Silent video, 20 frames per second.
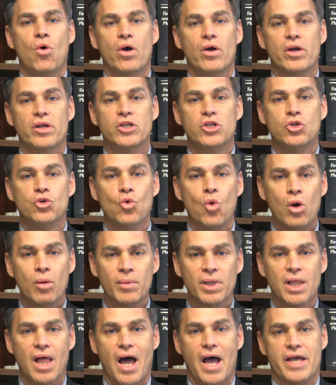
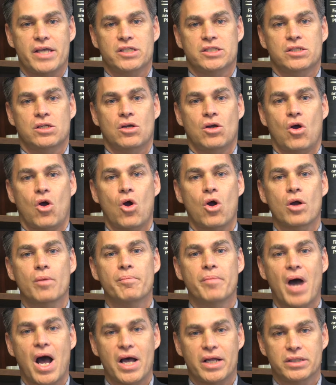normalized our
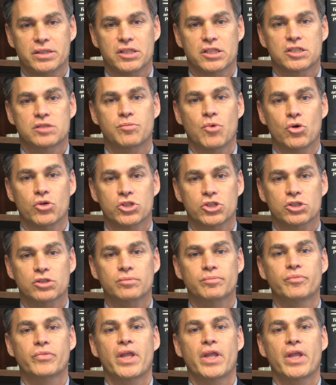bond exposure,